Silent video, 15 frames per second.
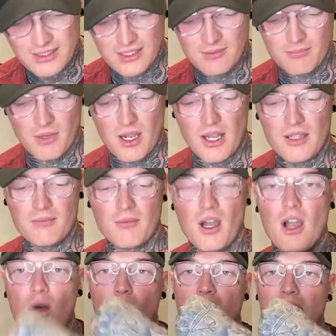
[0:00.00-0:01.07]
did my
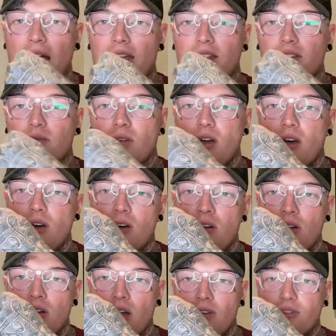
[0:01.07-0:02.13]
whole hand as well.
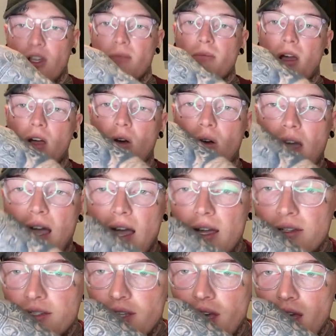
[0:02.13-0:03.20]
I've done my whole
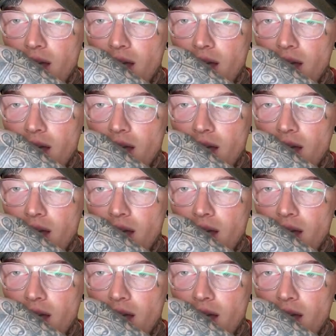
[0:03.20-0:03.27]
hand